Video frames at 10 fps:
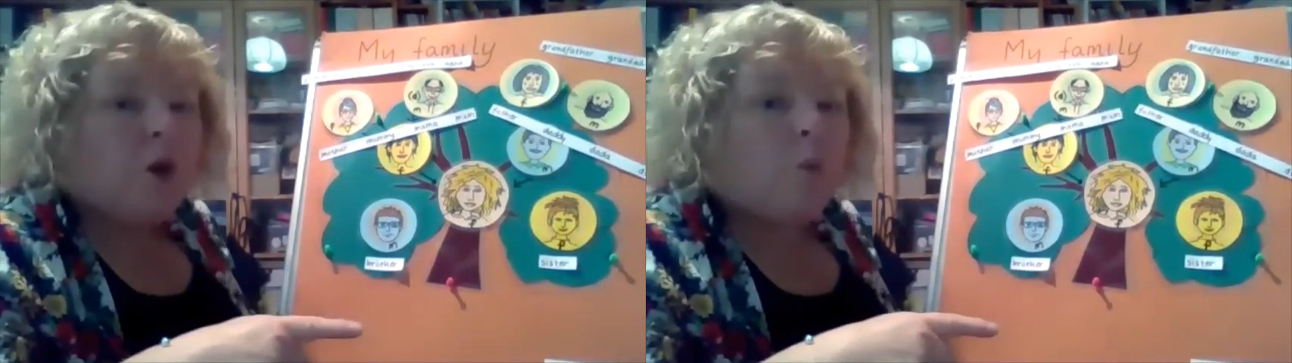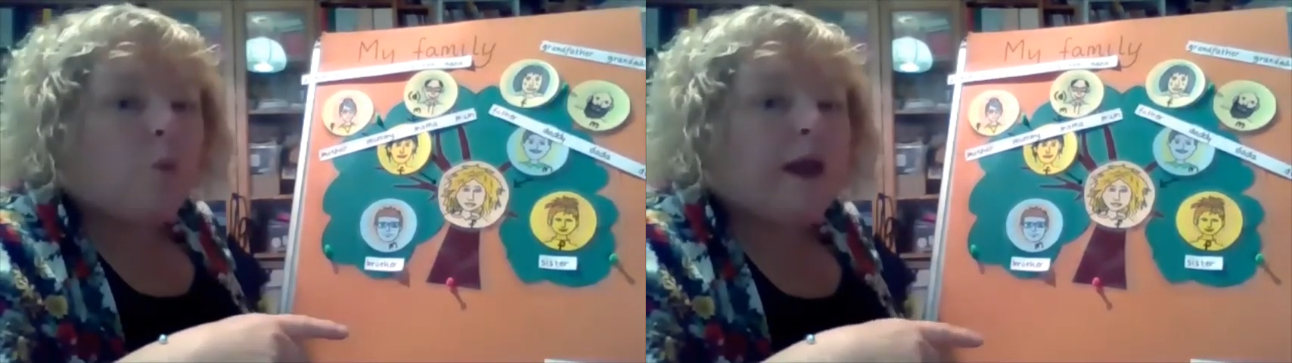
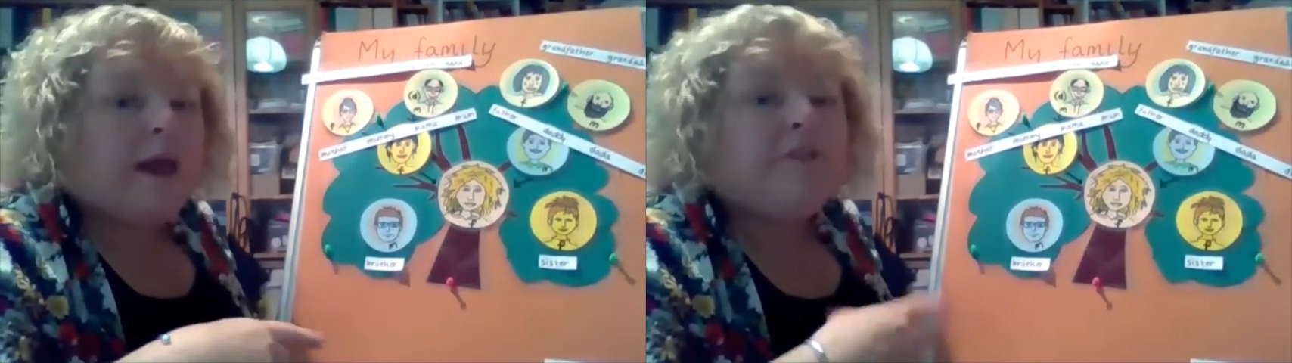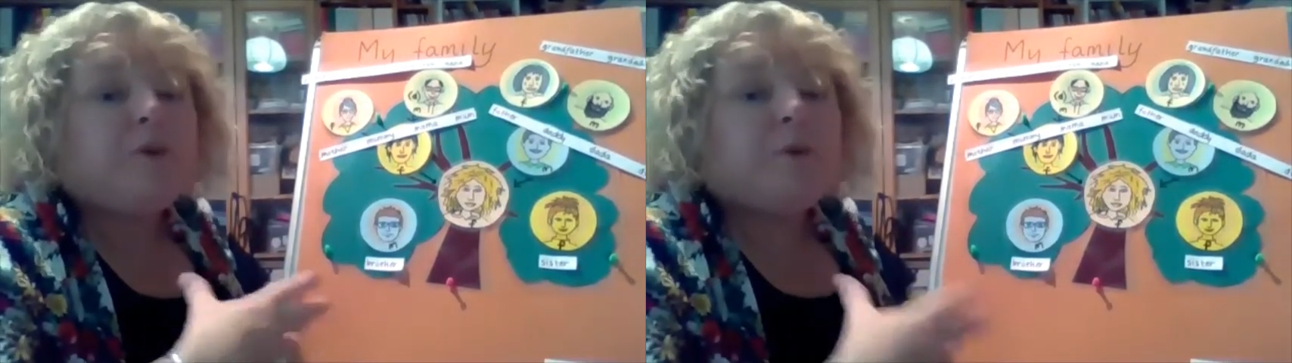where
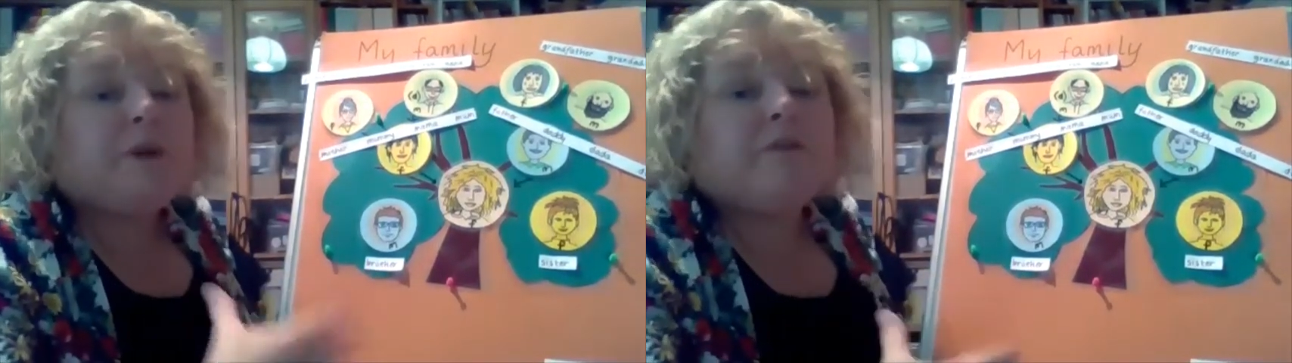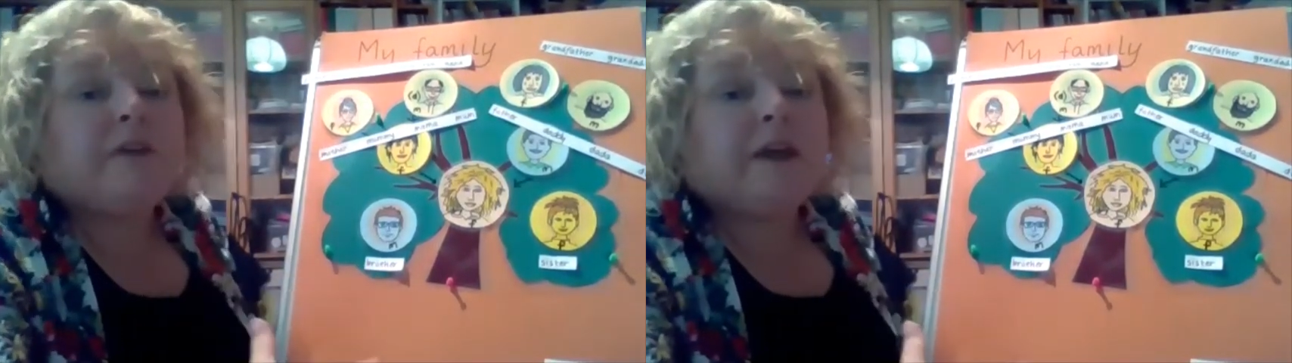if you
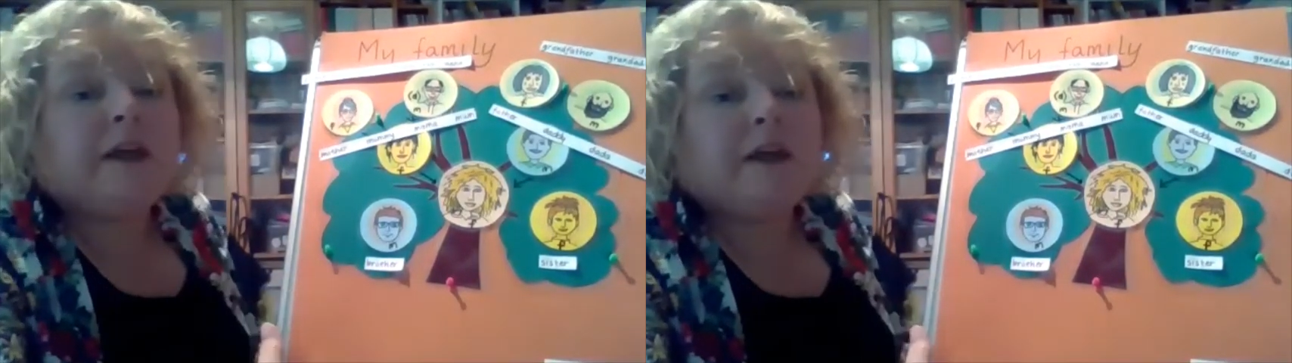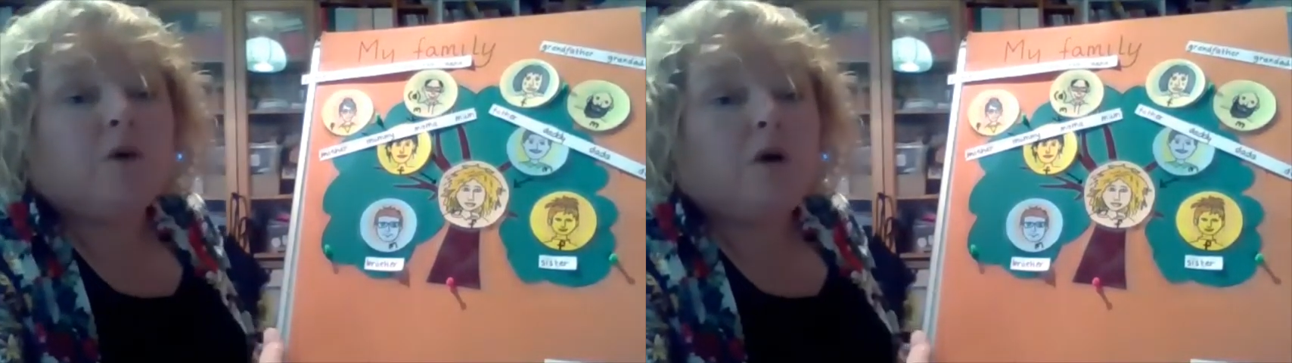live
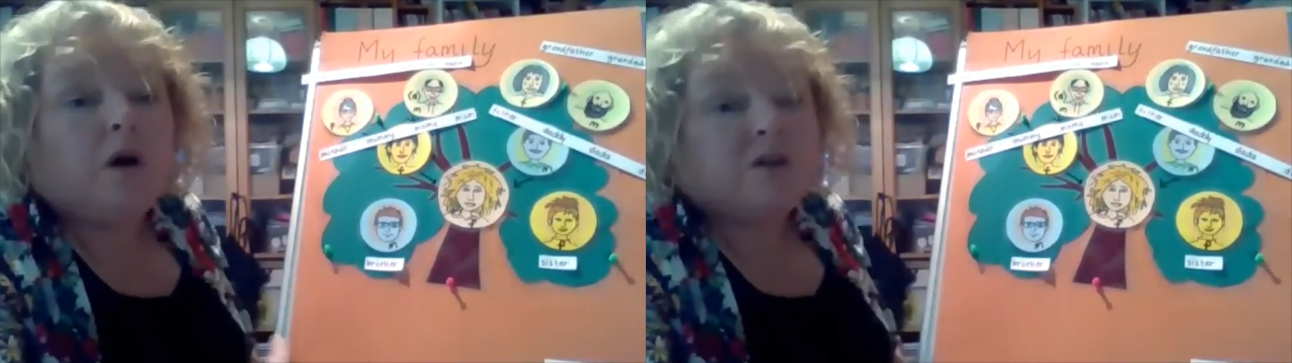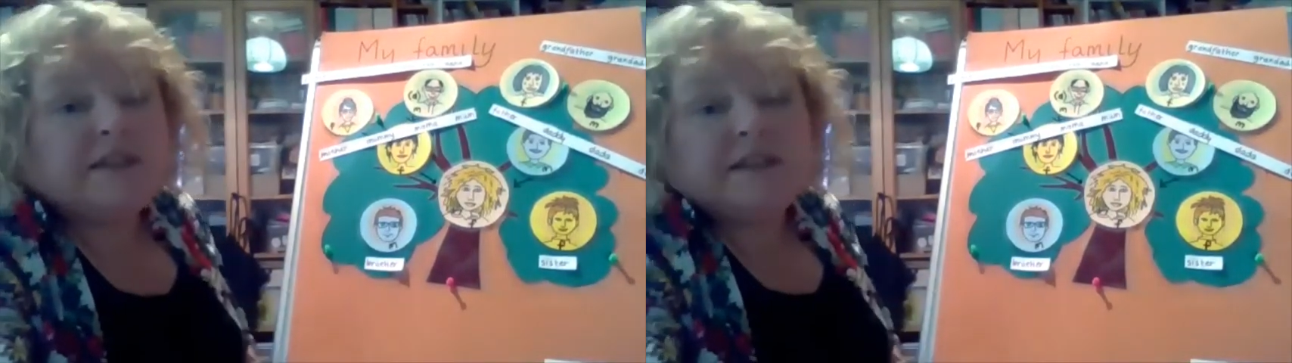near your
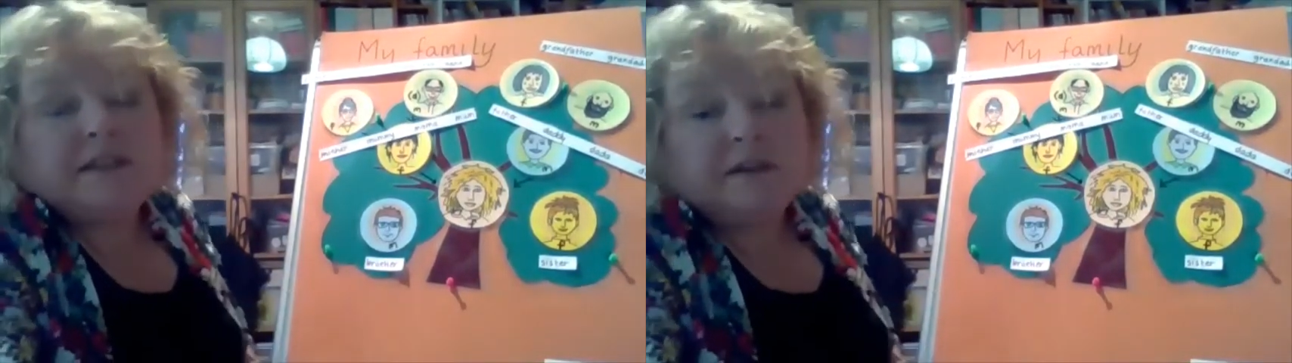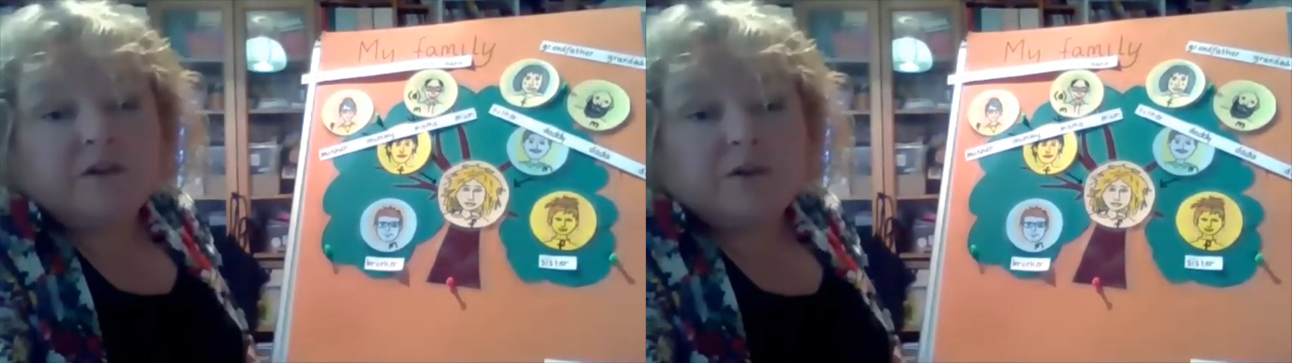aunties and
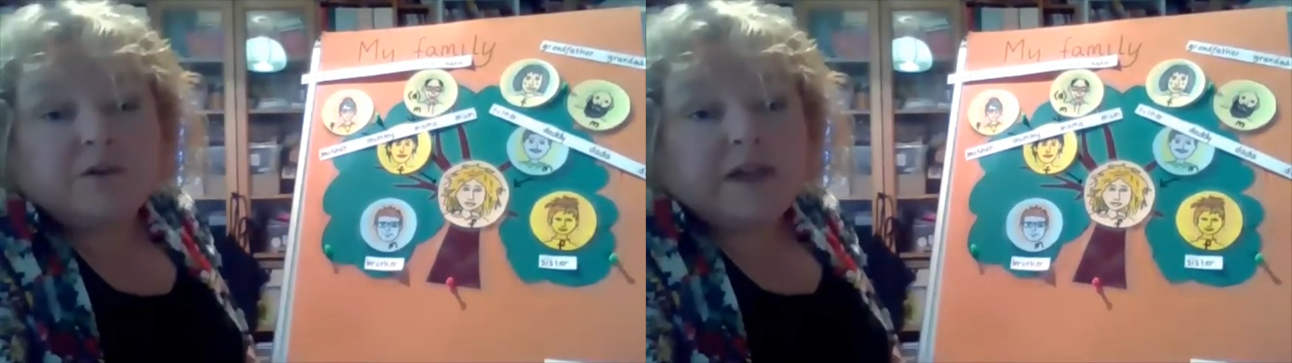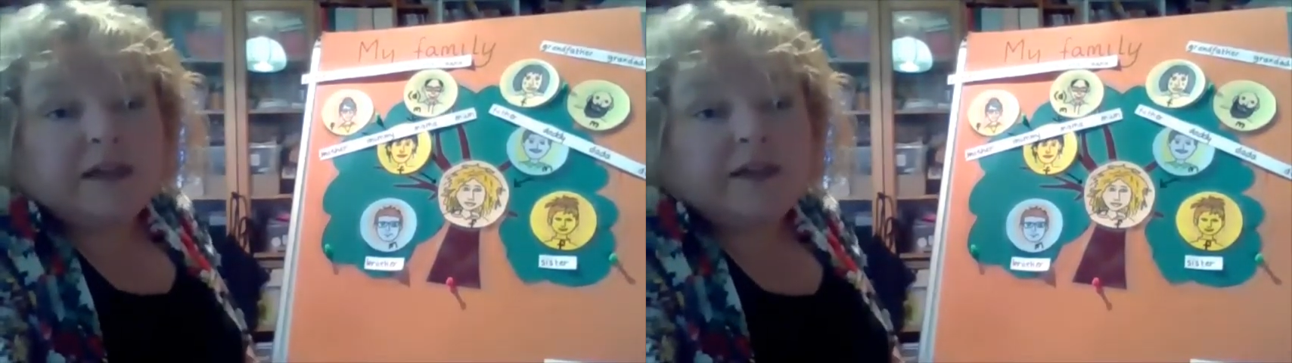
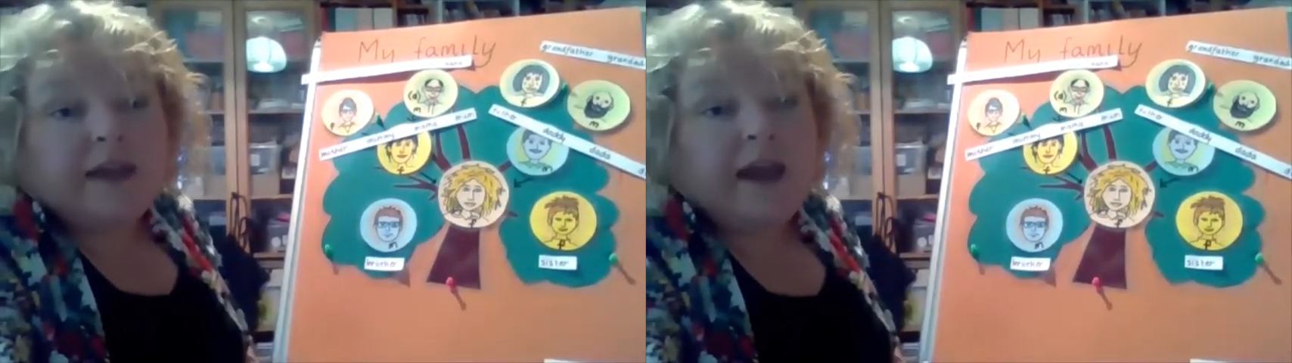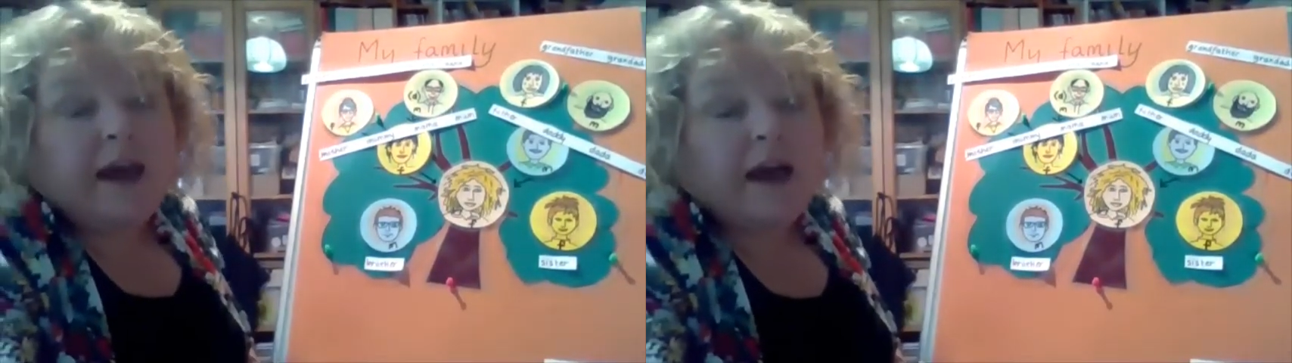uncles and
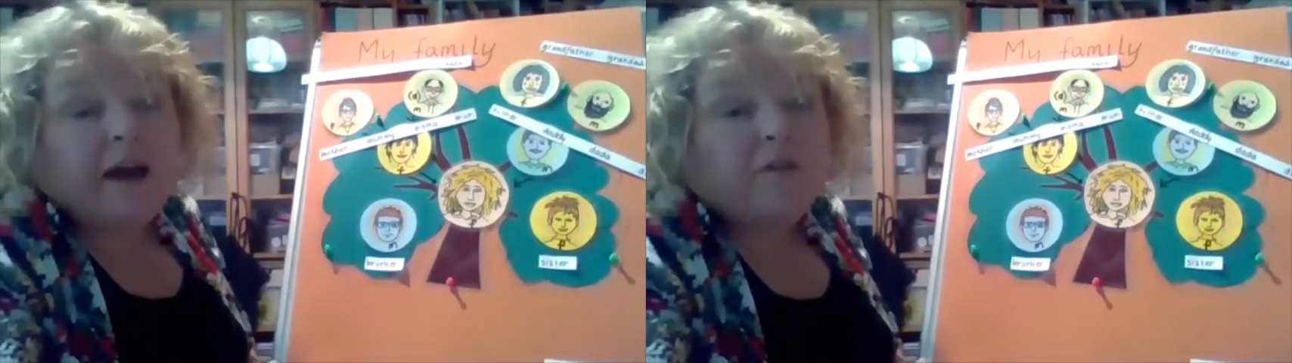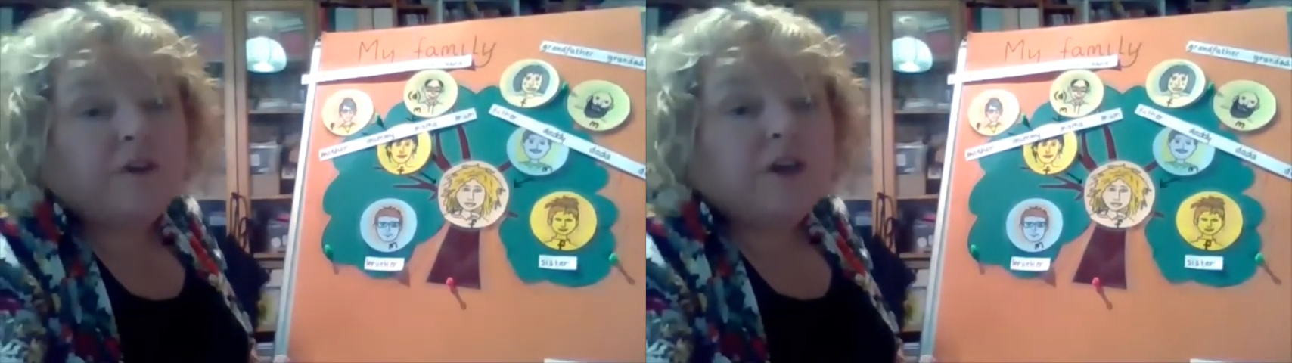they have